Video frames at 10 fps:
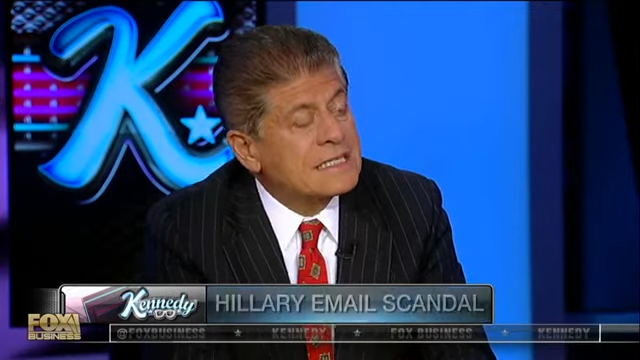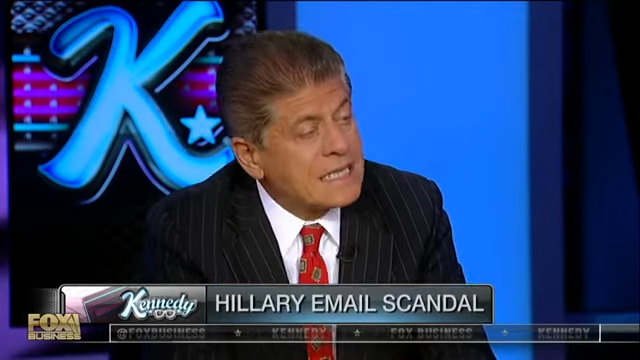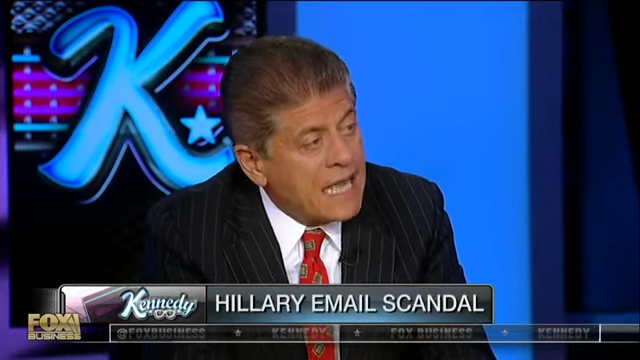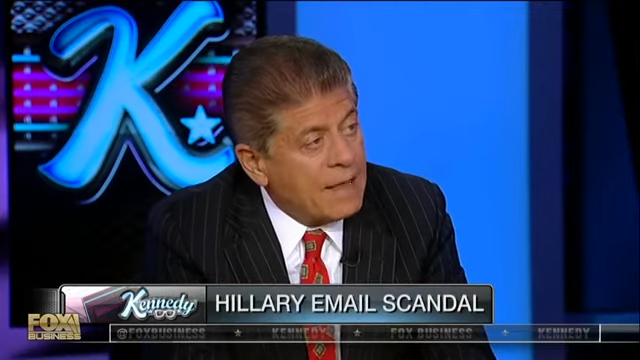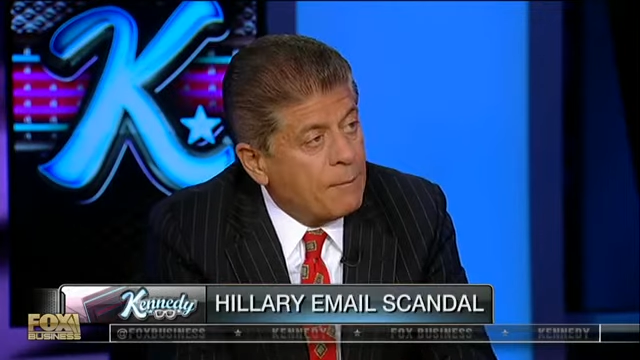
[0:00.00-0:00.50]

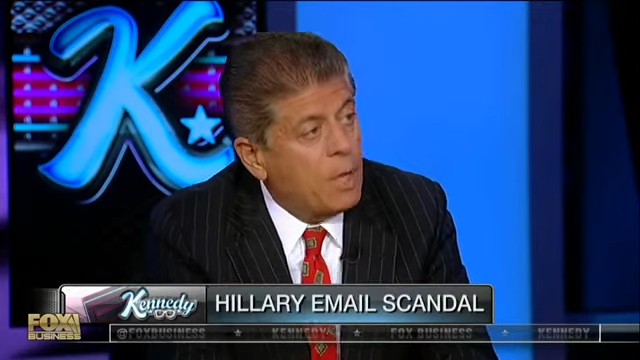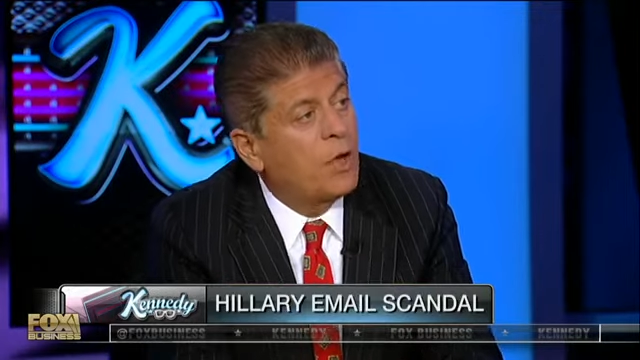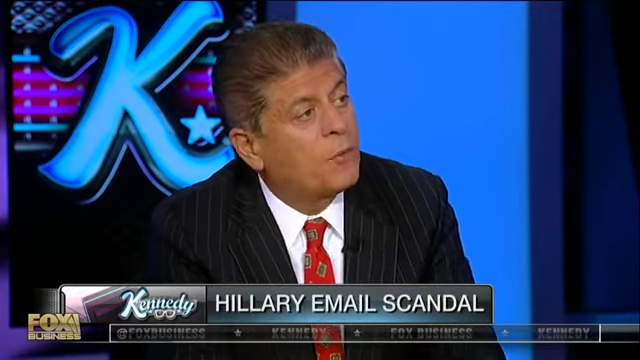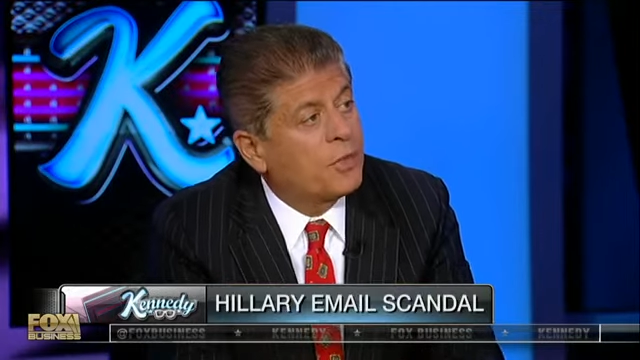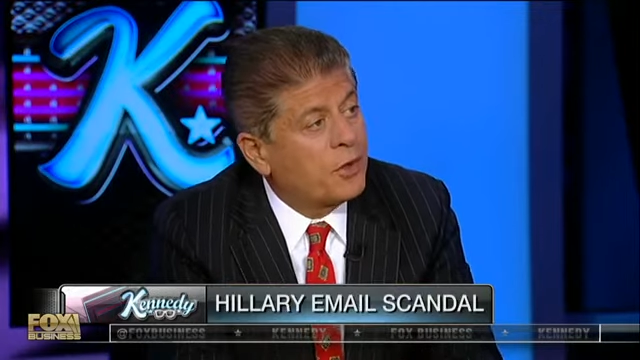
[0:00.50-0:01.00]
same
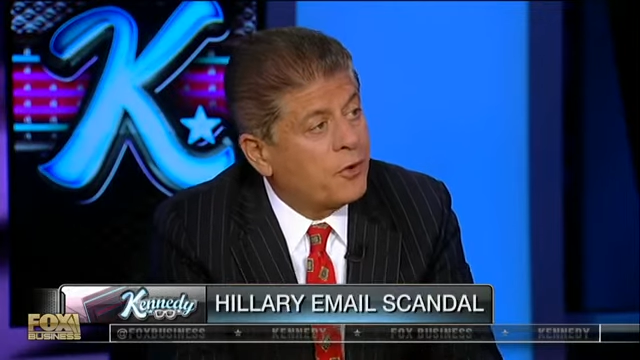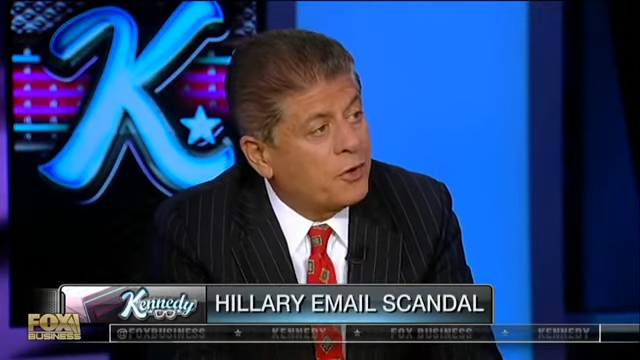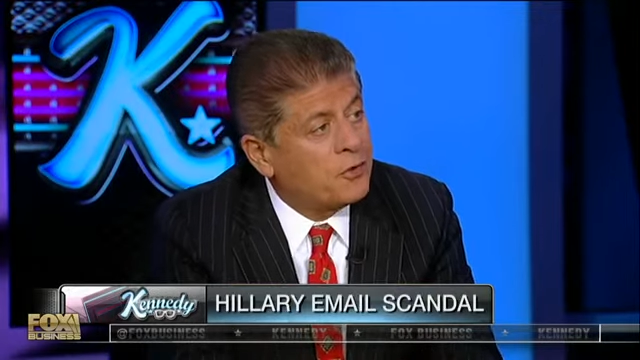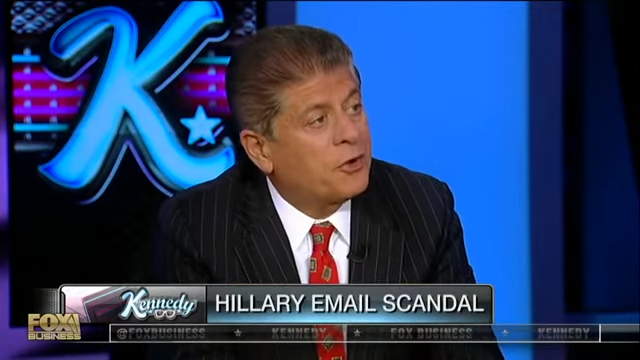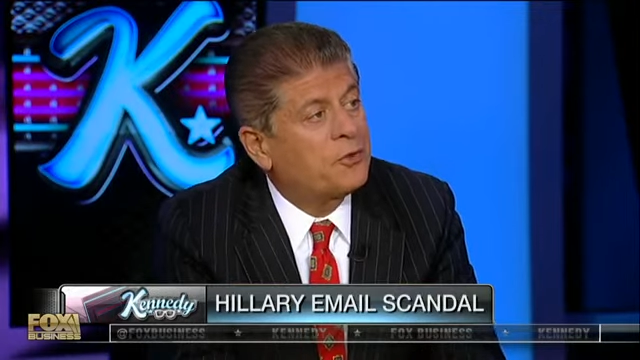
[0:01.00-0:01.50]
whether you're
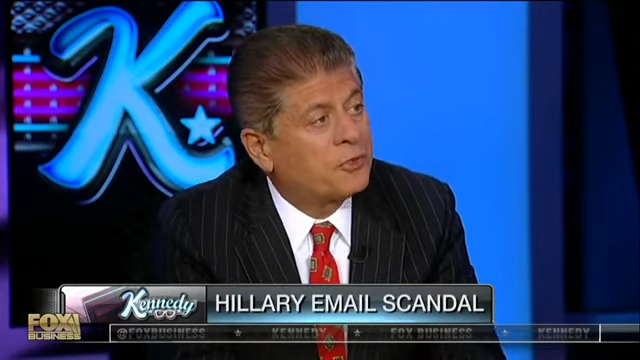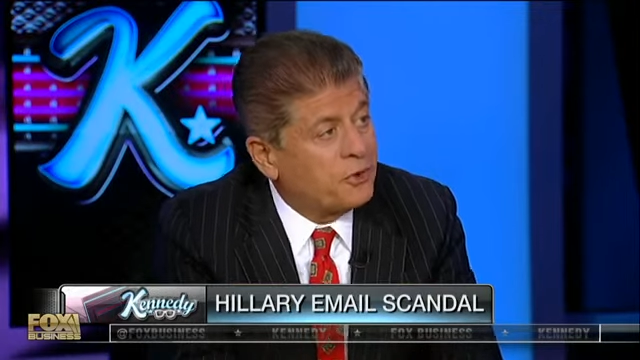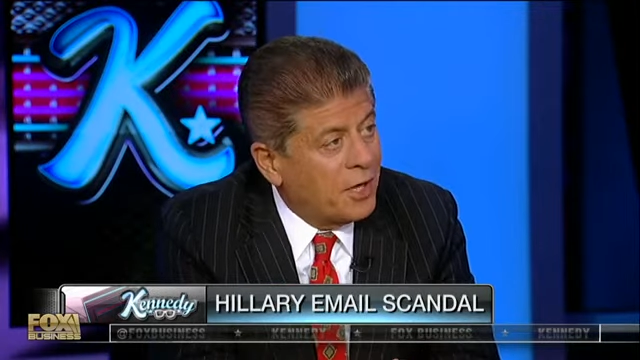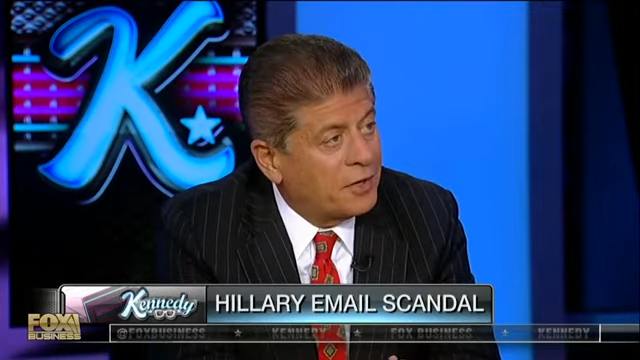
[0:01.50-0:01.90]
under oath or not.